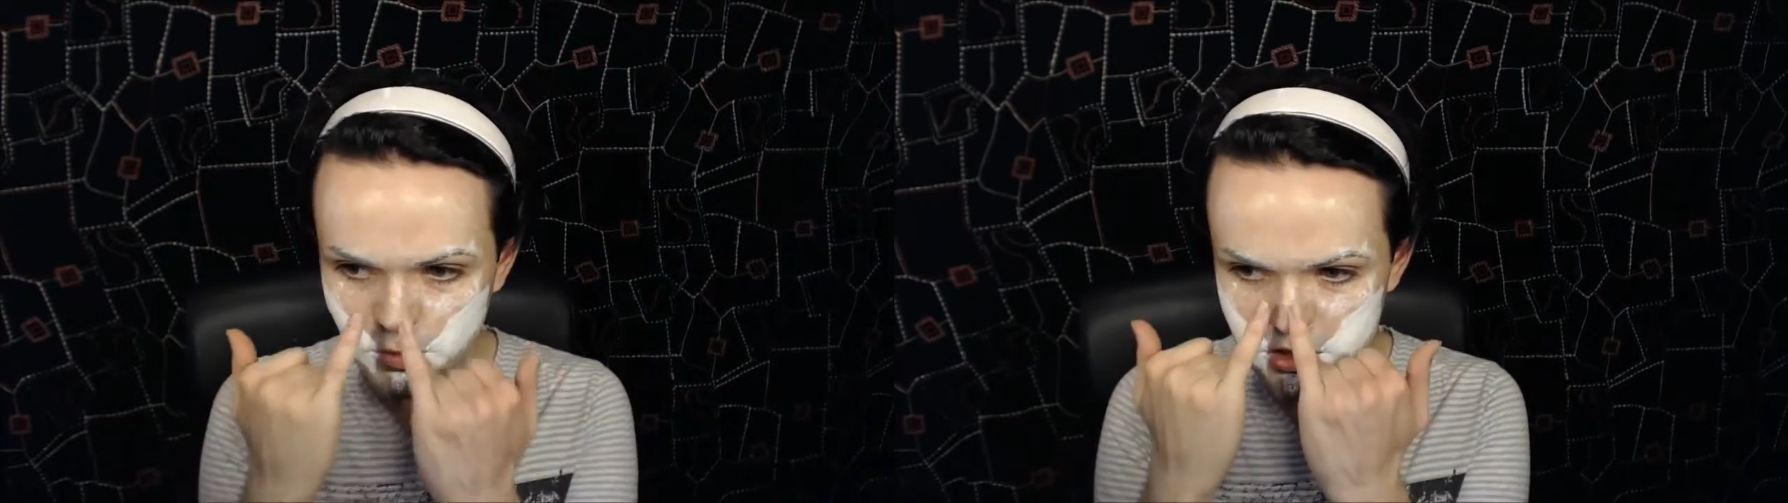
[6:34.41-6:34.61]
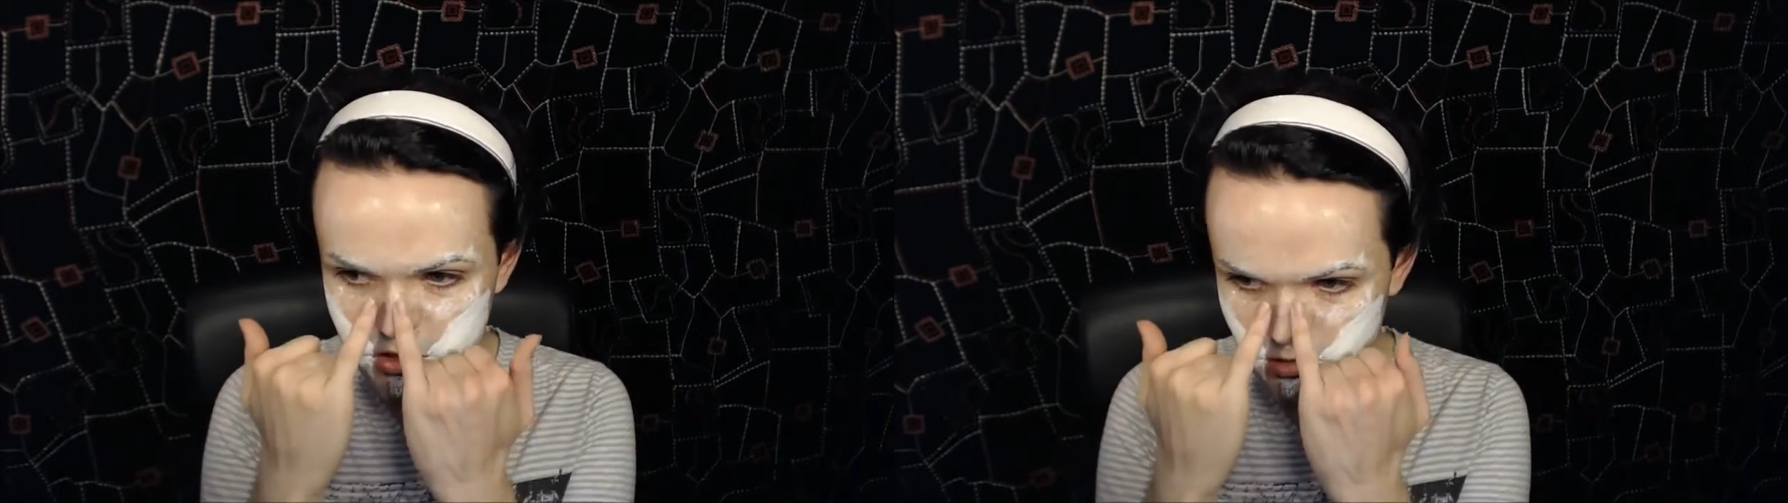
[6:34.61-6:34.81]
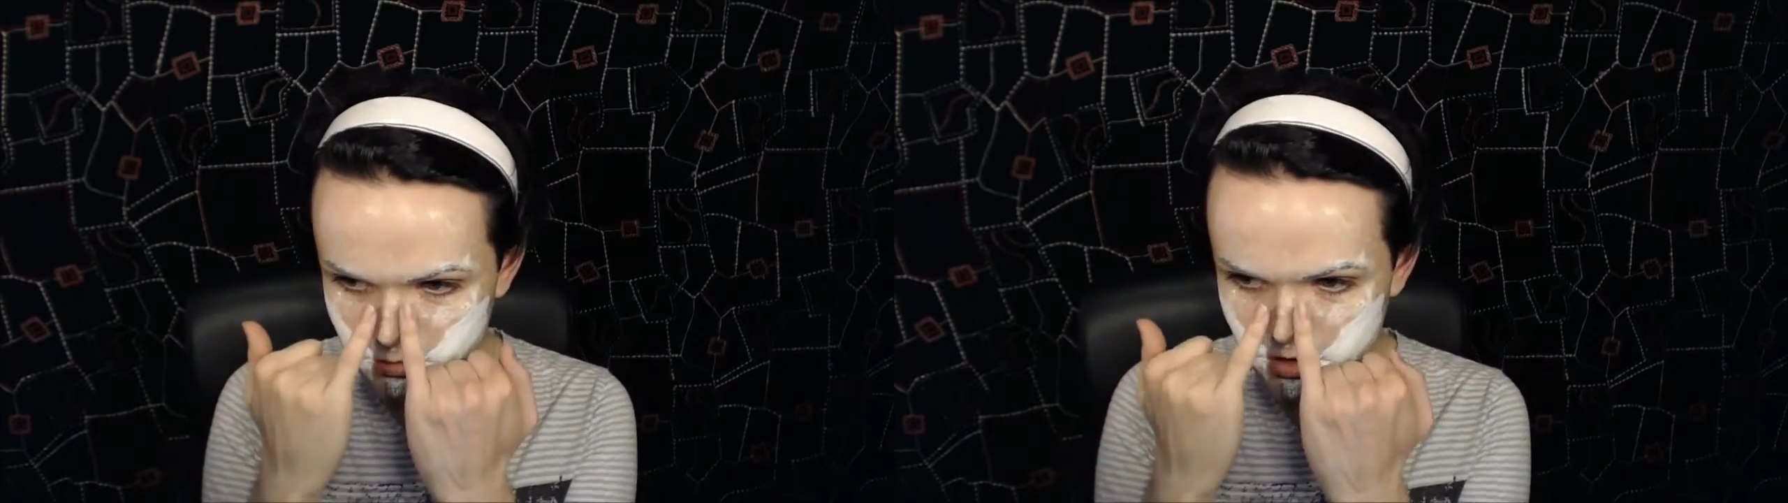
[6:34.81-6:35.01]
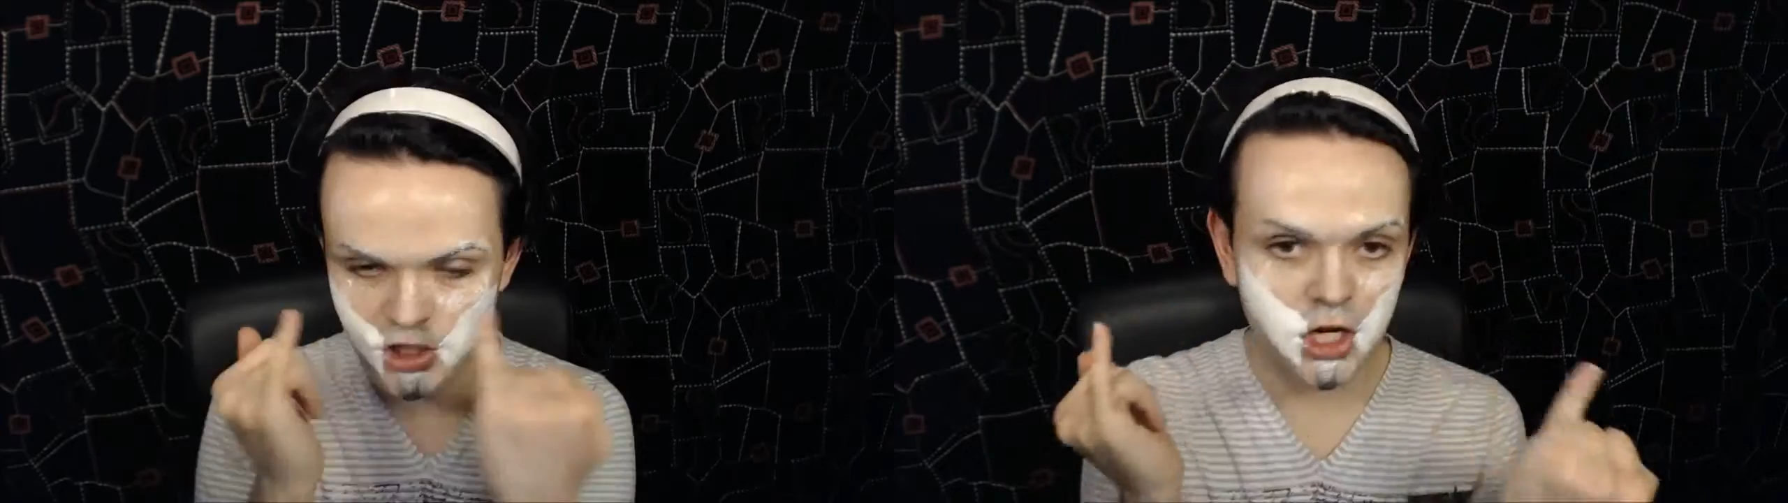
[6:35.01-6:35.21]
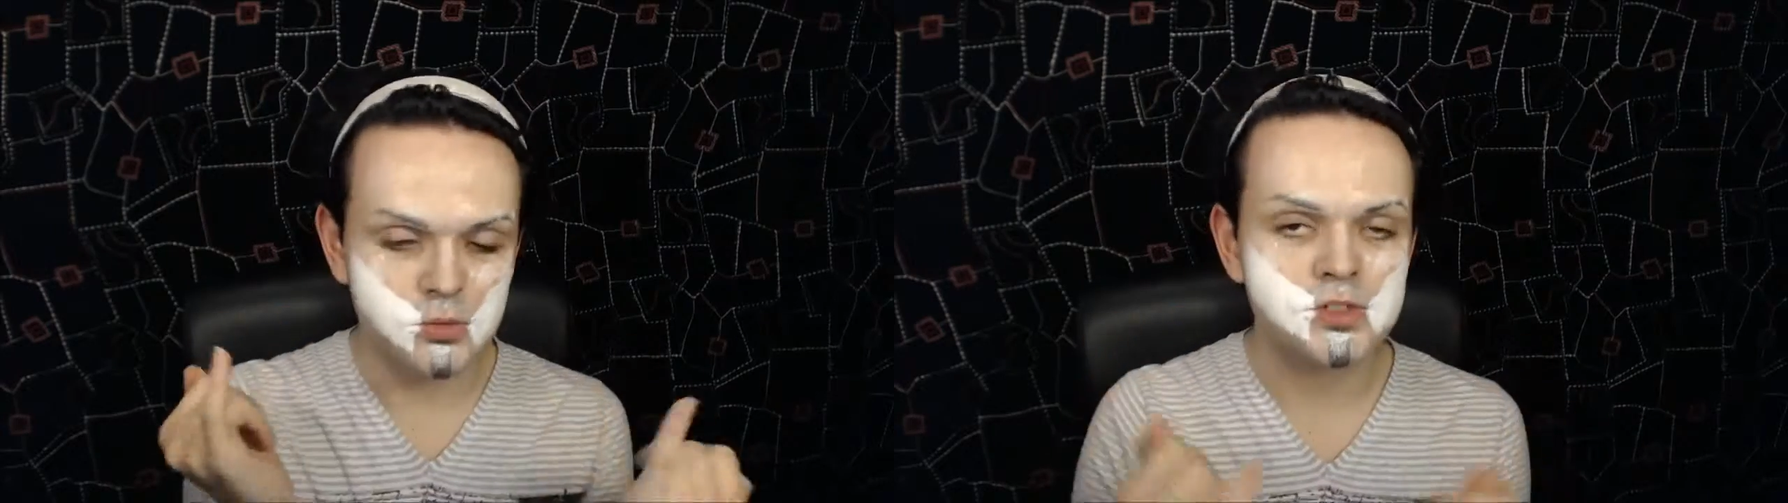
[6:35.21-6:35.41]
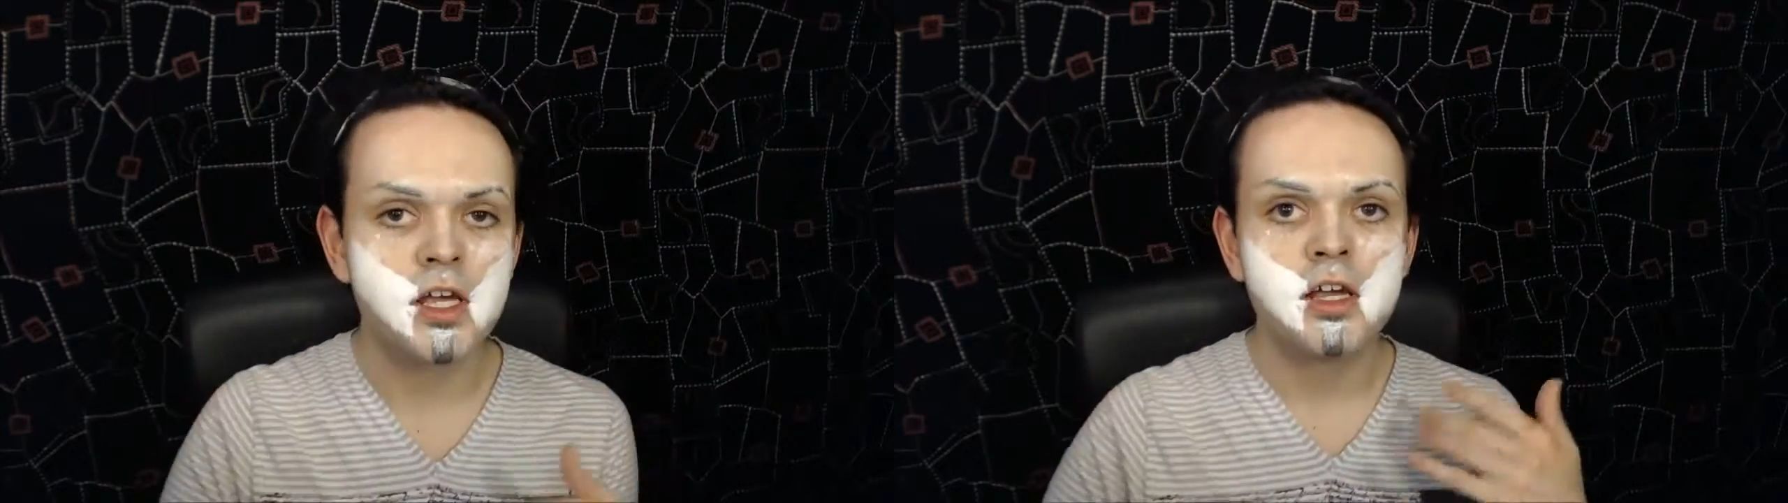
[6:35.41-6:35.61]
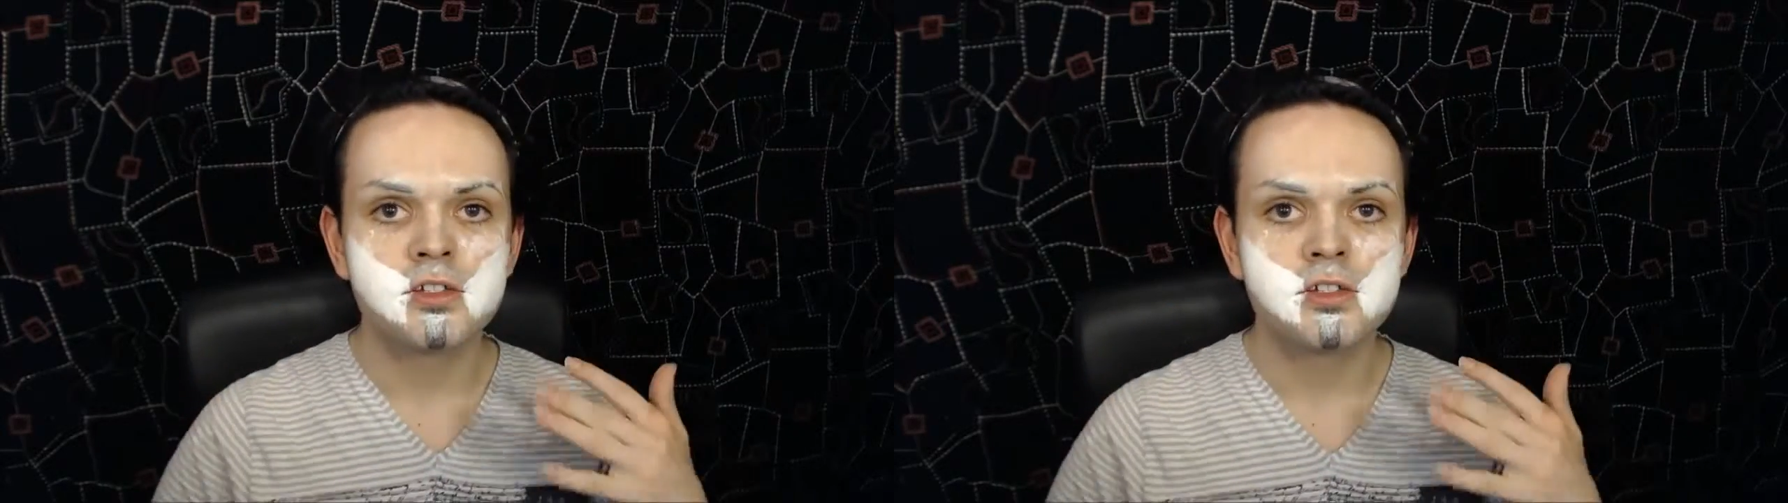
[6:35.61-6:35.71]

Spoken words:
which is going to be the nose.